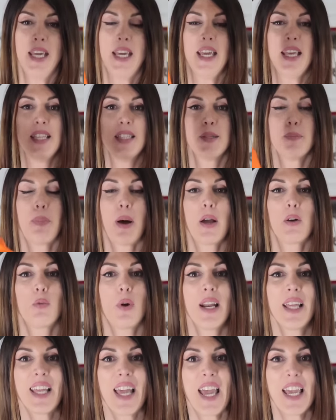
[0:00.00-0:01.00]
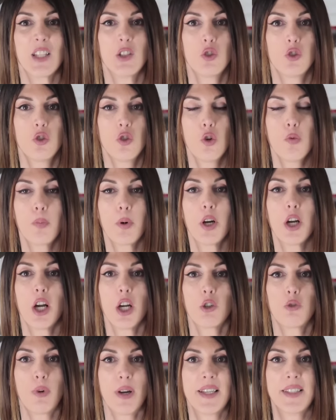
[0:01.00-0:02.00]
is by running a super
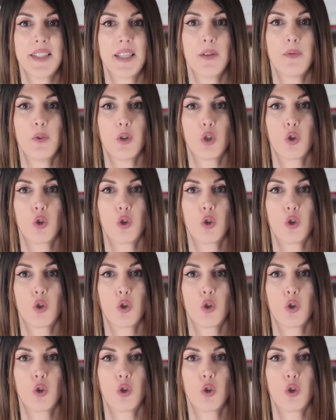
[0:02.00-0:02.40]
aggressive